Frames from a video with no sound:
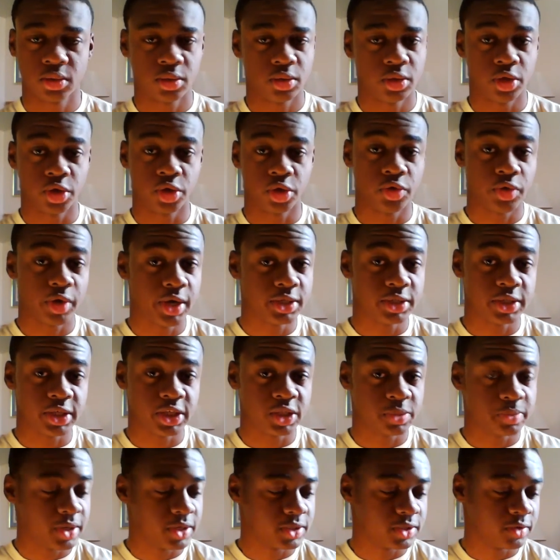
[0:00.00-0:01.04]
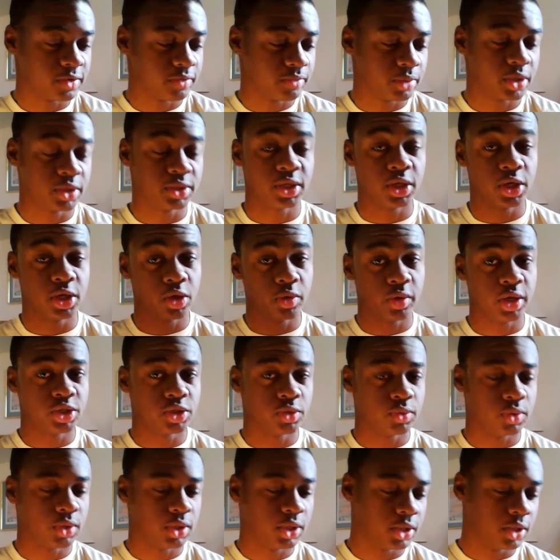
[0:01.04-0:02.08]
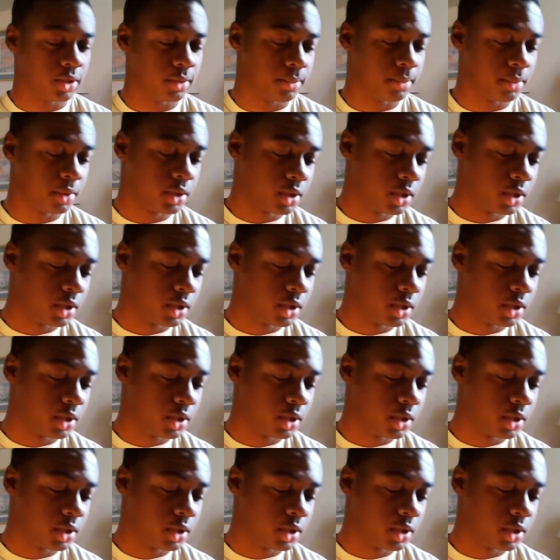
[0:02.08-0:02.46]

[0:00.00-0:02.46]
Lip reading: they're crazy expensive because they know that you need them.